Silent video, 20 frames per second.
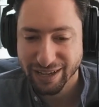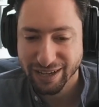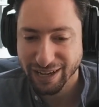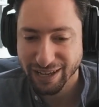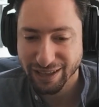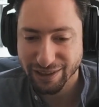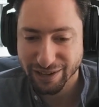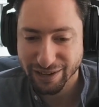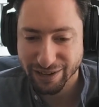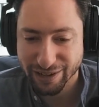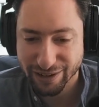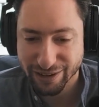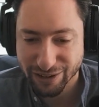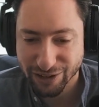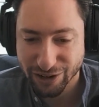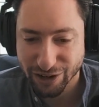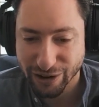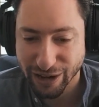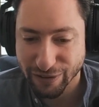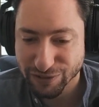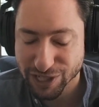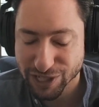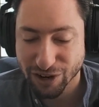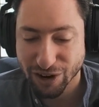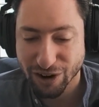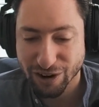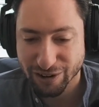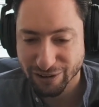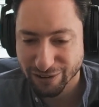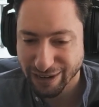
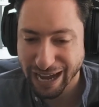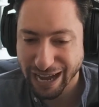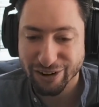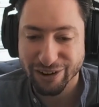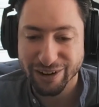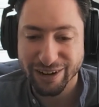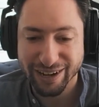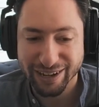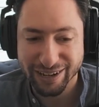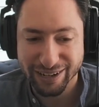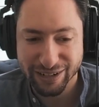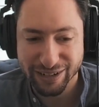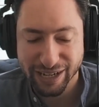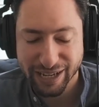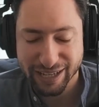FDR era and